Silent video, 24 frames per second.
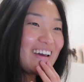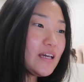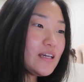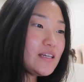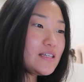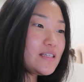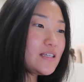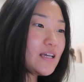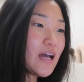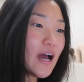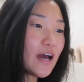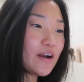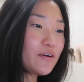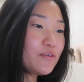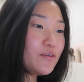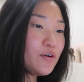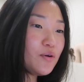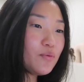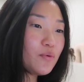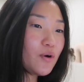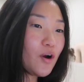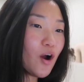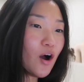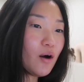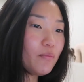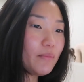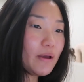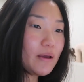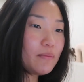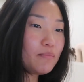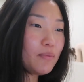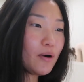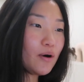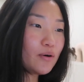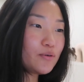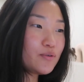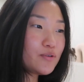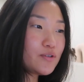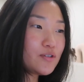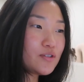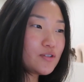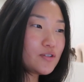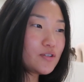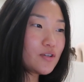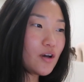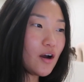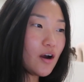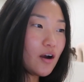You see, I don't know where all my
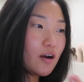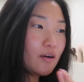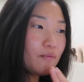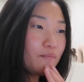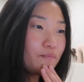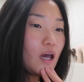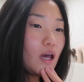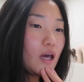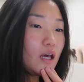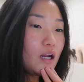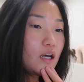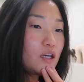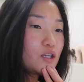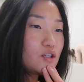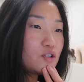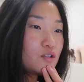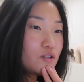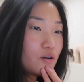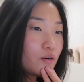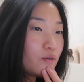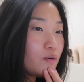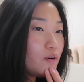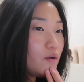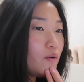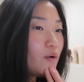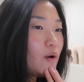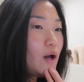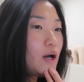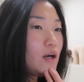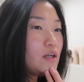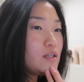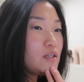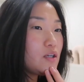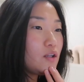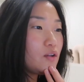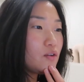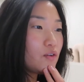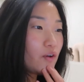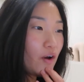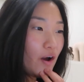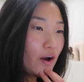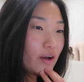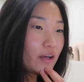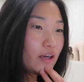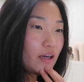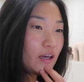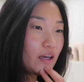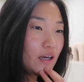posts are, and I don't know how to
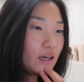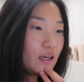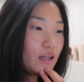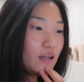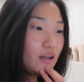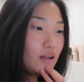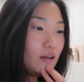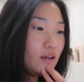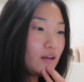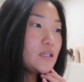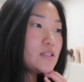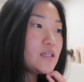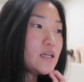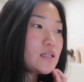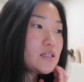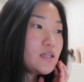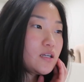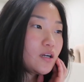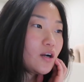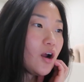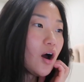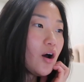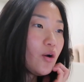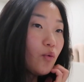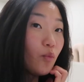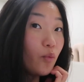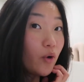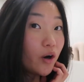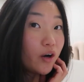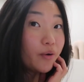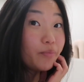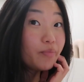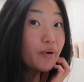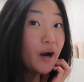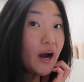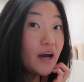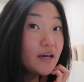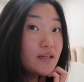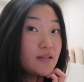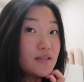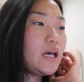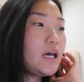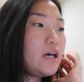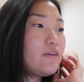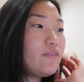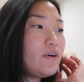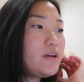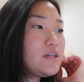log in because I did it on WordPress.
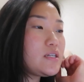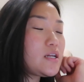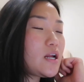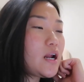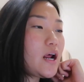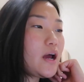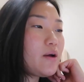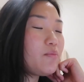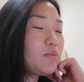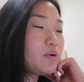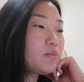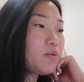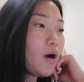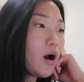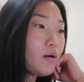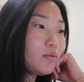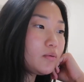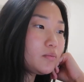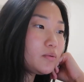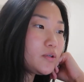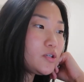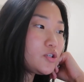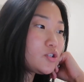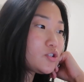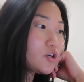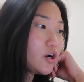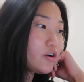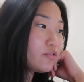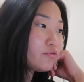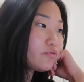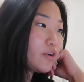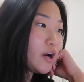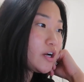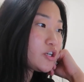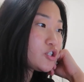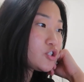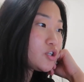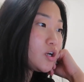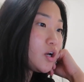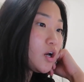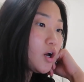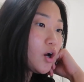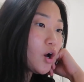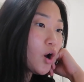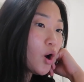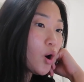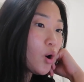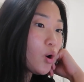If I did, I would probably start fresh.
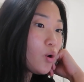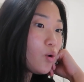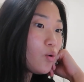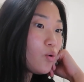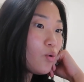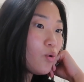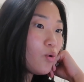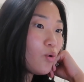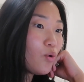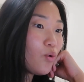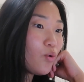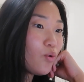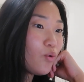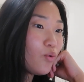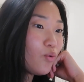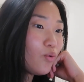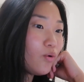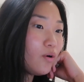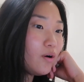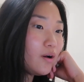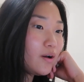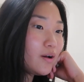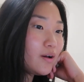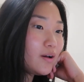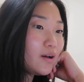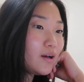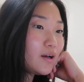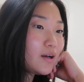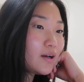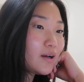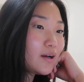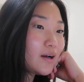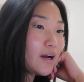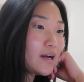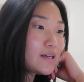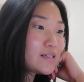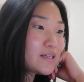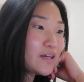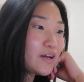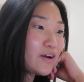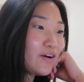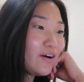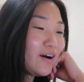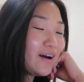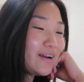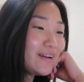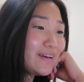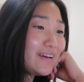Oh, guys, I
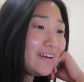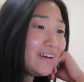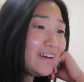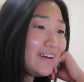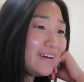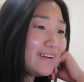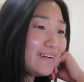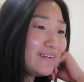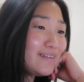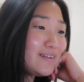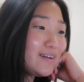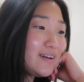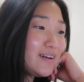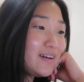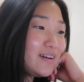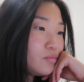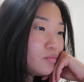got in.